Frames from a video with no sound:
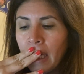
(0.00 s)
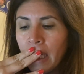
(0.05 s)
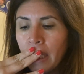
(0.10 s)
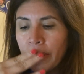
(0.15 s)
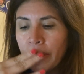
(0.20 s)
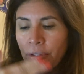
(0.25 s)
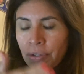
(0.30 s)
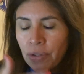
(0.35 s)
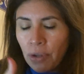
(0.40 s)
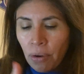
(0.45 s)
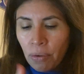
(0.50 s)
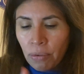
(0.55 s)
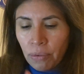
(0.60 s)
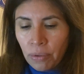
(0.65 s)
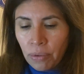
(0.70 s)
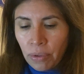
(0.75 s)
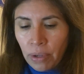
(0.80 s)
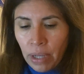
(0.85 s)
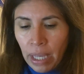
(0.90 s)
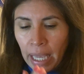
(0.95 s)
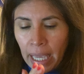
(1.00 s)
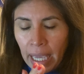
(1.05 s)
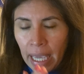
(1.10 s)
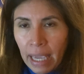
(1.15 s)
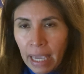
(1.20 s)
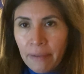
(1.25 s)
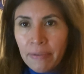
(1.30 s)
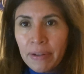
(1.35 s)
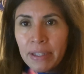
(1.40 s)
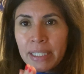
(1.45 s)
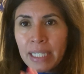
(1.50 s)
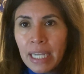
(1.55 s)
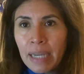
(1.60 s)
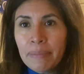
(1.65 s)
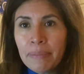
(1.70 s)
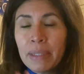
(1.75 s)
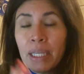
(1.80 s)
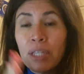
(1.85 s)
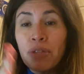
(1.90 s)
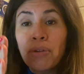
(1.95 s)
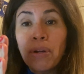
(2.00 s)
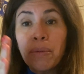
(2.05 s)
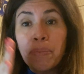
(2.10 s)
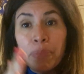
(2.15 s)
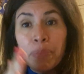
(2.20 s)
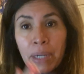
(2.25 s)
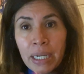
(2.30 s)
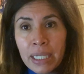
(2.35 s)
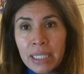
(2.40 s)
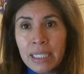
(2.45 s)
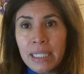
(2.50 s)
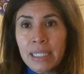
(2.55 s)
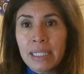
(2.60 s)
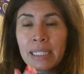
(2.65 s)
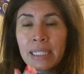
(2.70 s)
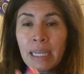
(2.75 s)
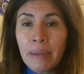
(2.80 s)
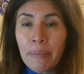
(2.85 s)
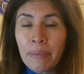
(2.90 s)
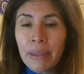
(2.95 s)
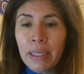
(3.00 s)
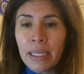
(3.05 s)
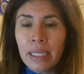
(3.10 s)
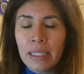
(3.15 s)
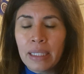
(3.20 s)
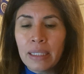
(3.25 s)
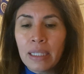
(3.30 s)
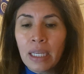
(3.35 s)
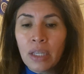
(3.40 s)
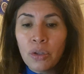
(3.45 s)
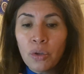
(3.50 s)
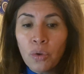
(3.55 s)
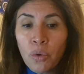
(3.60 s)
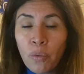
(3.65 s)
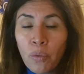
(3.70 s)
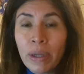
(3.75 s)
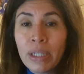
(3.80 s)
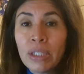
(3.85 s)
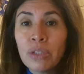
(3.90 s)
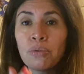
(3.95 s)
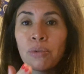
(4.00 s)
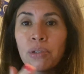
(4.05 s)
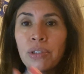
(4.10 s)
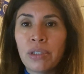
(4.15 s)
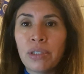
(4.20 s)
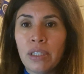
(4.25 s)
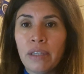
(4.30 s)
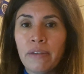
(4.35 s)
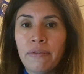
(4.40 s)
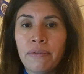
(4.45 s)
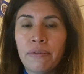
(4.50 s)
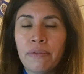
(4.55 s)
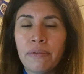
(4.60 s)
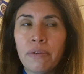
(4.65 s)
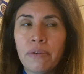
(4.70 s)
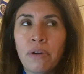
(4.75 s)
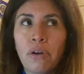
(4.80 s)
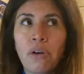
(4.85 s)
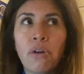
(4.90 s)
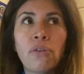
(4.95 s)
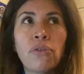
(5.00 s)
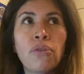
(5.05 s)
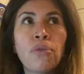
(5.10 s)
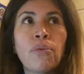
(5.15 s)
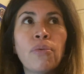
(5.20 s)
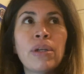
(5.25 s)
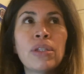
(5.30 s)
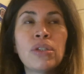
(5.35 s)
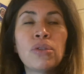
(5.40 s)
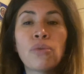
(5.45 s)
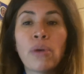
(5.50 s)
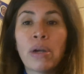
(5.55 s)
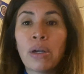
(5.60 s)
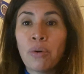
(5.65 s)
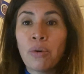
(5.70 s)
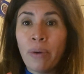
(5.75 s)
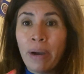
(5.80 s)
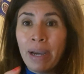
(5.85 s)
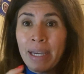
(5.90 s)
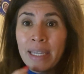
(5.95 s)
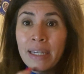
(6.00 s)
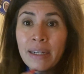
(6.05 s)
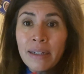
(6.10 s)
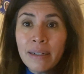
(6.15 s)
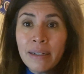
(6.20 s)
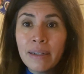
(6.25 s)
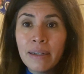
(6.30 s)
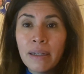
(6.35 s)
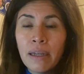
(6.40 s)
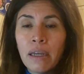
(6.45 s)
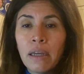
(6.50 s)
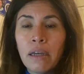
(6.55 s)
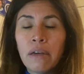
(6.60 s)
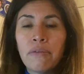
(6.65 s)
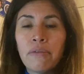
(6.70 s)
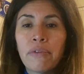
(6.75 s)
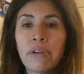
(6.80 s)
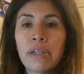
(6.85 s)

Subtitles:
So every time that you are practice something that you want to achieve or you want to acquire, for